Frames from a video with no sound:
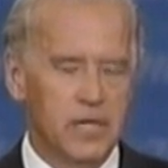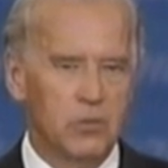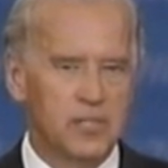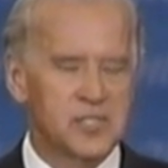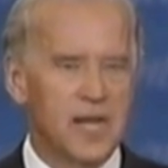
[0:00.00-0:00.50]

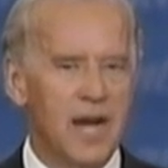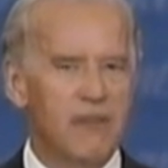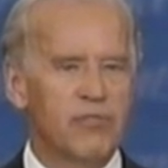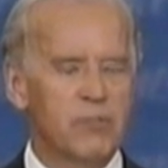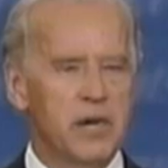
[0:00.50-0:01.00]
Well, it's
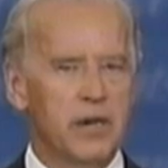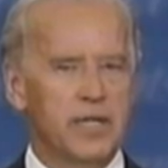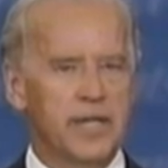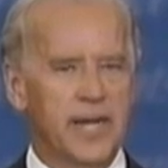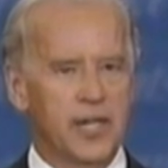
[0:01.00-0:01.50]
time for
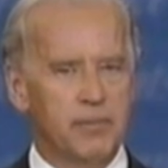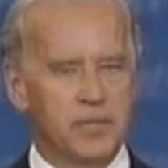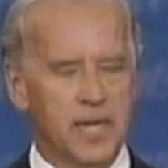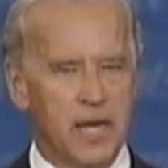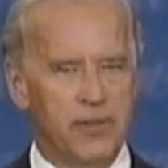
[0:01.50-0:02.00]
America to get
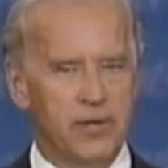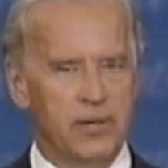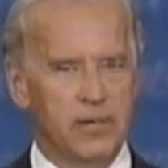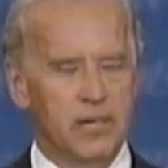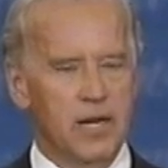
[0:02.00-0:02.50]
up together.
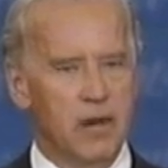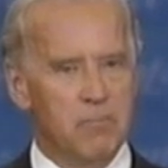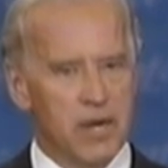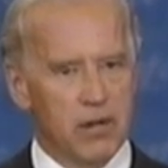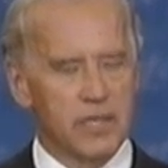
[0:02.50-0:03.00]

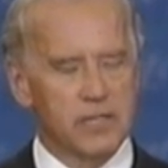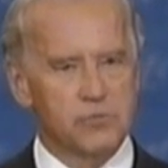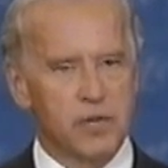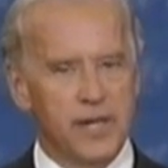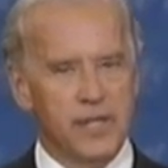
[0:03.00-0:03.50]

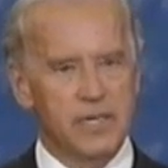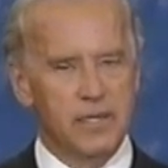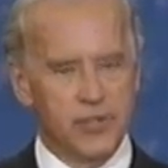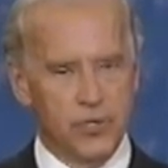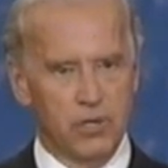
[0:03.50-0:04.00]
America's ready,
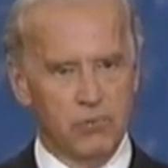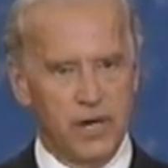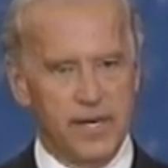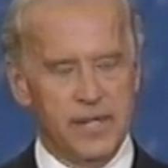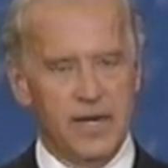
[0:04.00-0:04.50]
you're
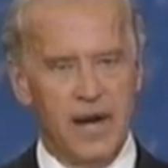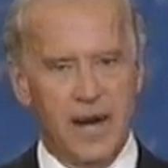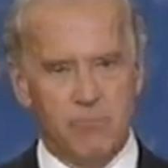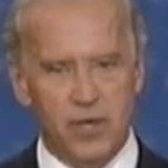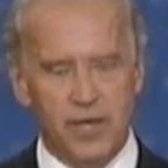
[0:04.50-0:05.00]
ready,
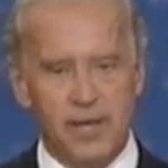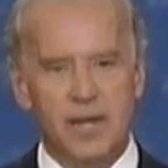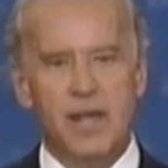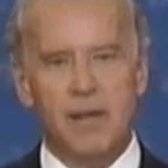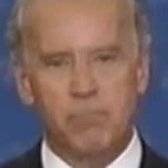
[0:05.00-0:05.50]
I'm ready,
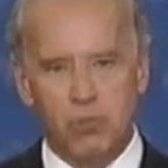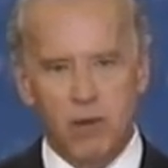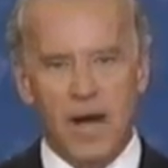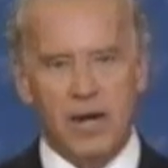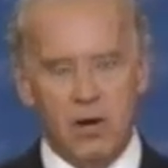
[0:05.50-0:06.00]
and
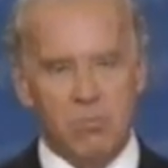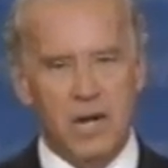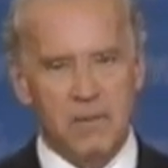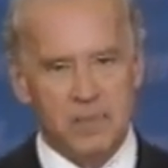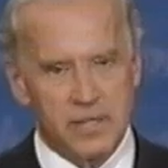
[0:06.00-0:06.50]
Barack
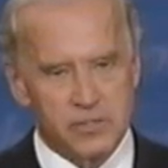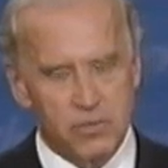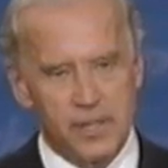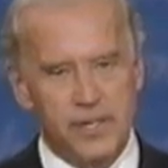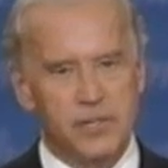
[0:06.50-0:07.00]
Obama is
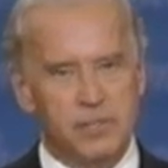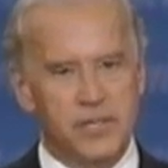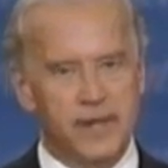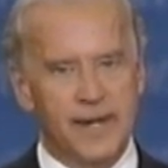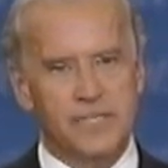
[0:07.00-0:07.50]
ready to be
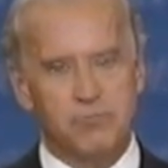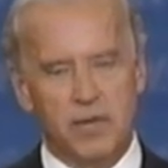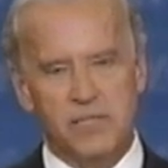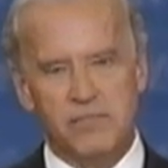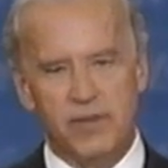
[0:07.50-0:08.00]
the next
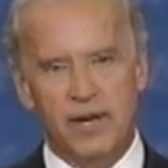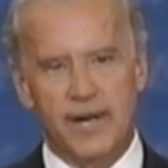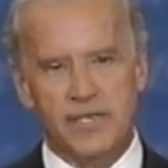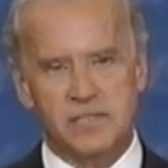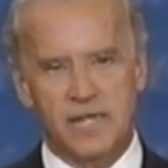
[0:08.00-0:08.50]
president of the
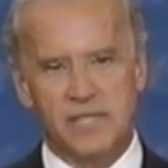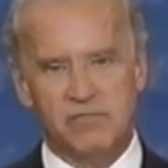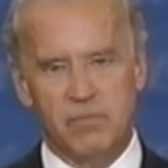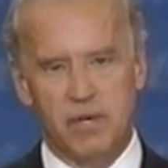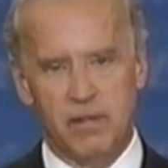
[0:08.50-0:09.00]
United
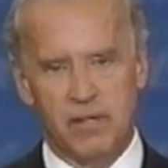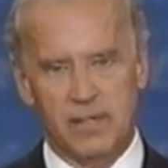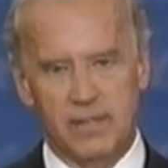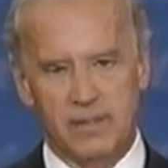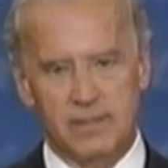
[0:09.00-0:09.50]
States of
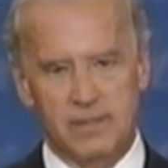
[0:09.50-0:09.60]
America.